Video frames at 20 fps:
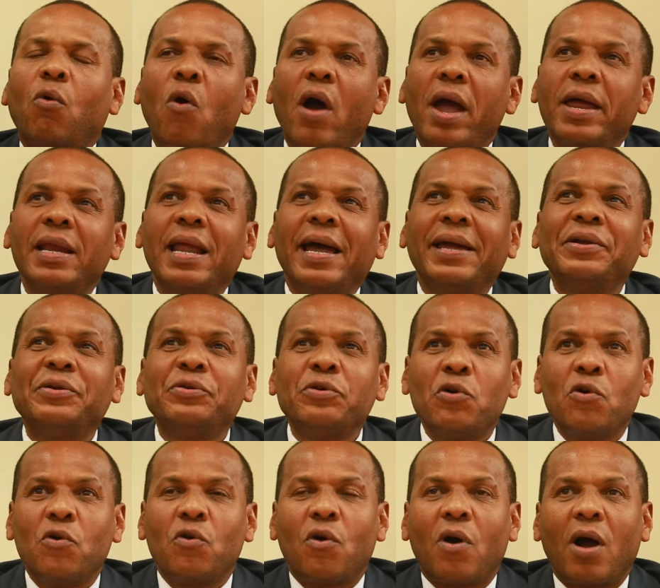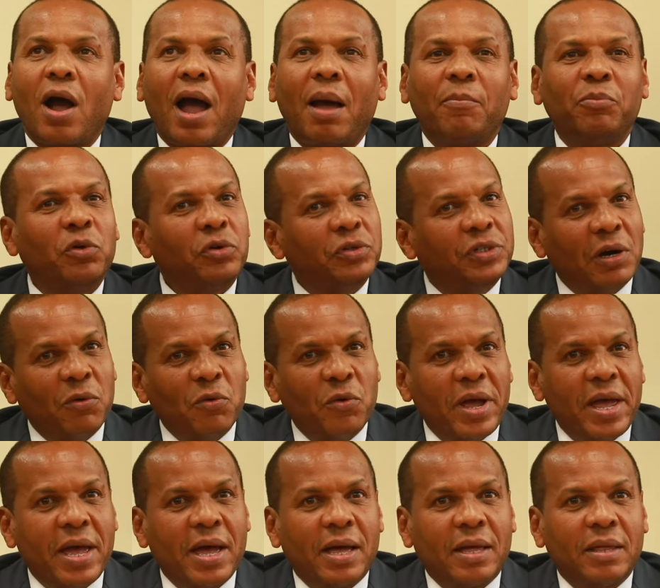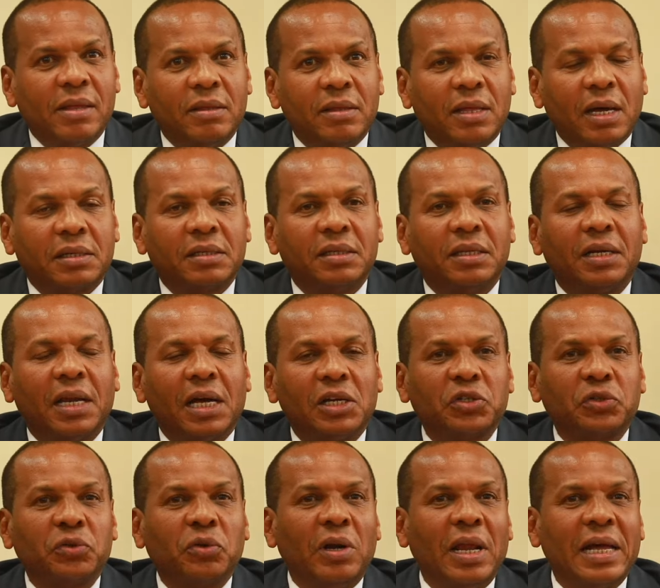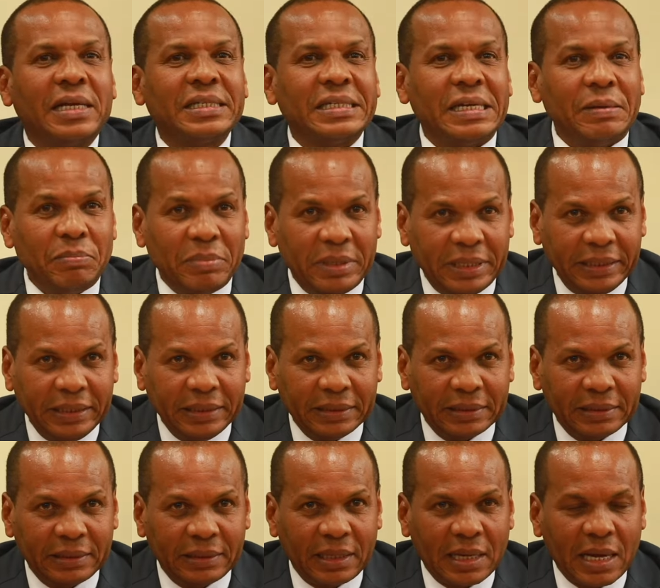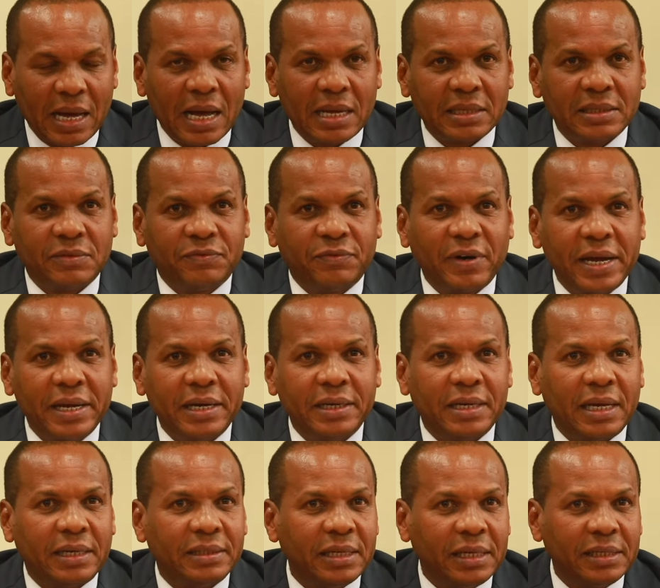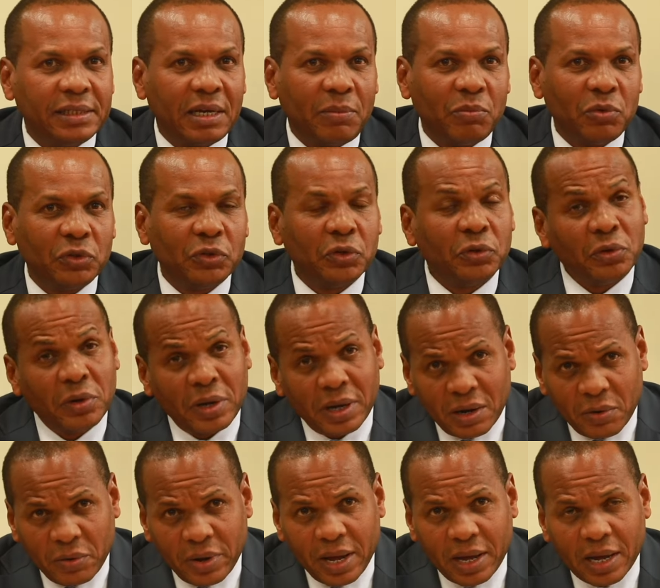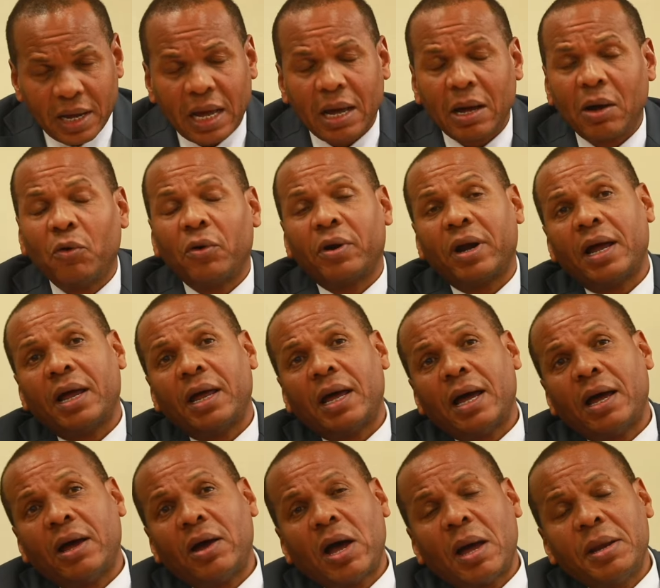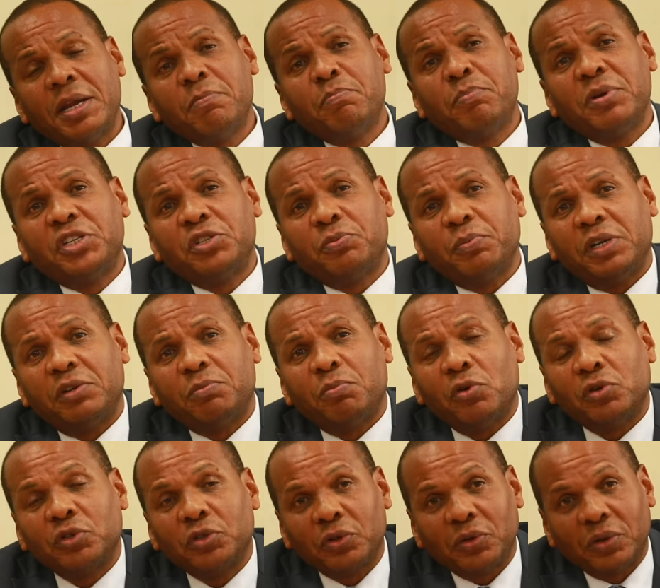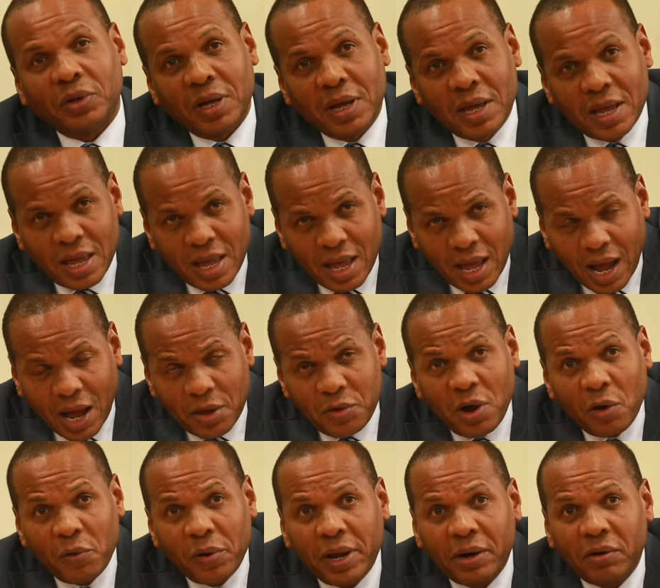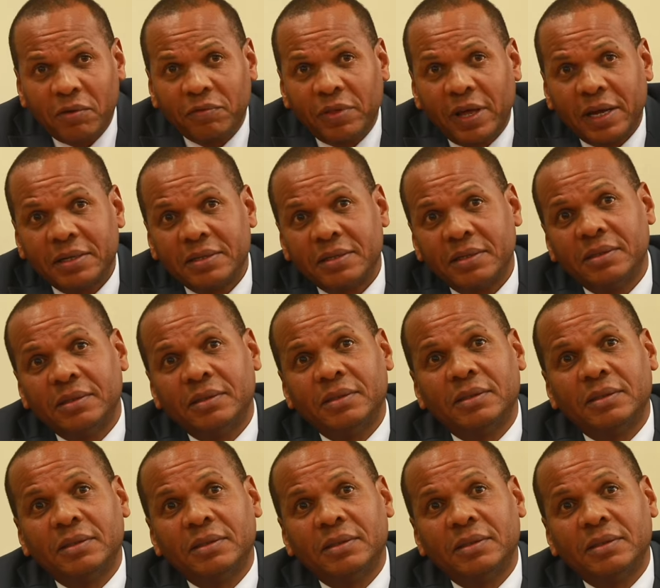While I know, I'm not aware that the National Assembly has filed a censure motion. You are aware? Or an impeachment motion. Are you aware of that?